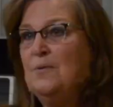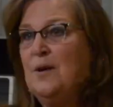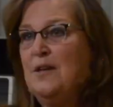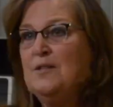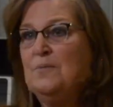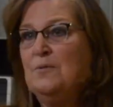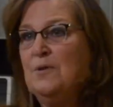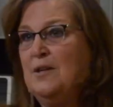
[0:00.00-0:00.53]

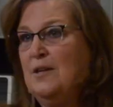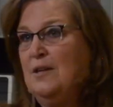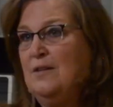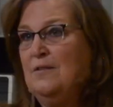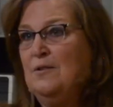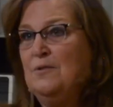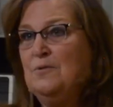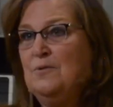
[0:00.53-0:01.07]
As we're
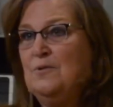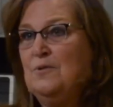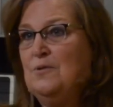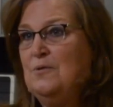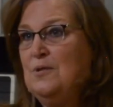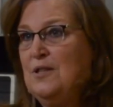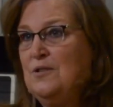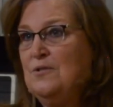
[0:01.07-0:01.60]
getting those
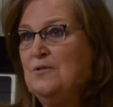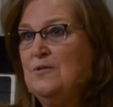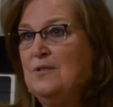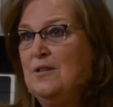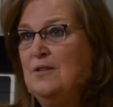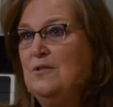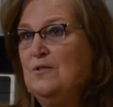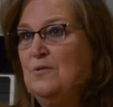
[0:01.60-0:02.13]
new
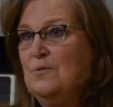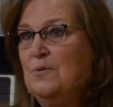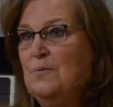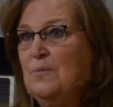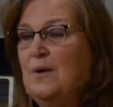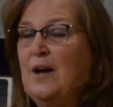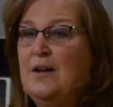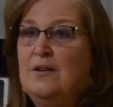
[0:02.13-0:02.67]
teachers in the
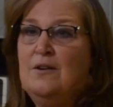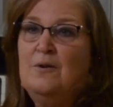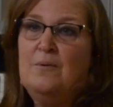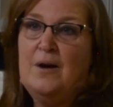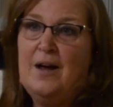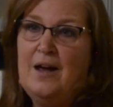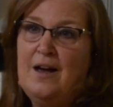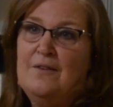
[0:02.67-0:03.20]
door, I
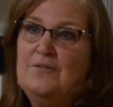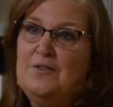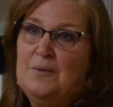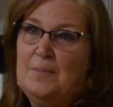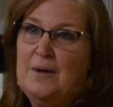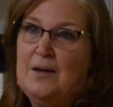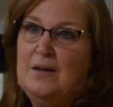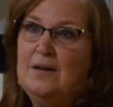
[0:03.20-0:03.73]
know I have
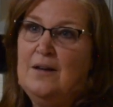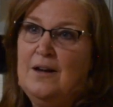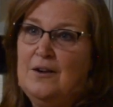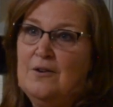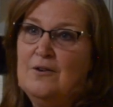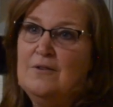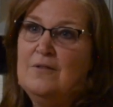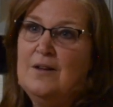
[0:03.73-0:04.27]
somebody
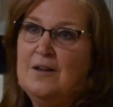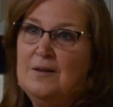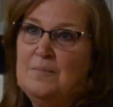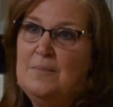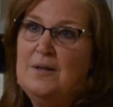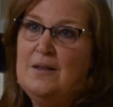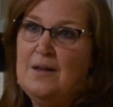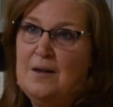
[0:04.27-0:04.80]
like her that
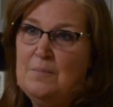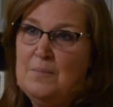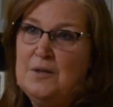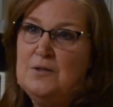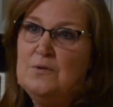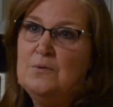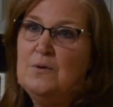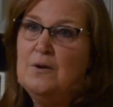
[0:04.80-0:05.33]
can be that
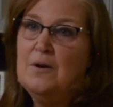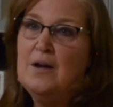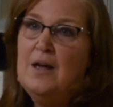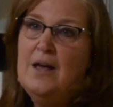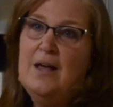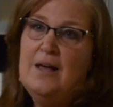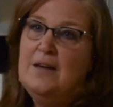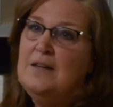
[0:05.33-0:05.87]
mentor.
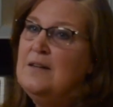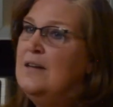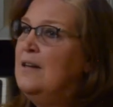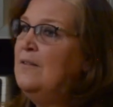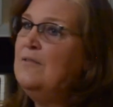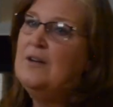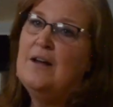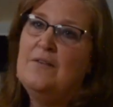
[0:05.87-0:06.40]
And it
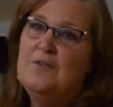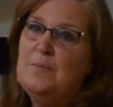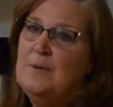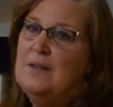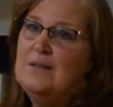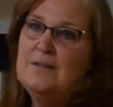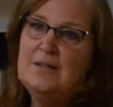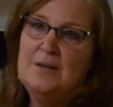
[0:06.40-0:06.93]
doesn't even have to
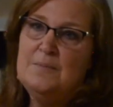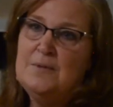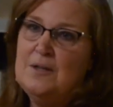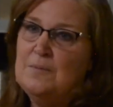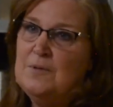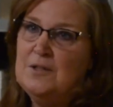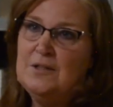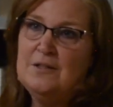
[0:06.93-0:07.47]
be the same
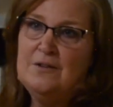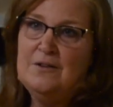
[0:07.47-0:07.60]
subject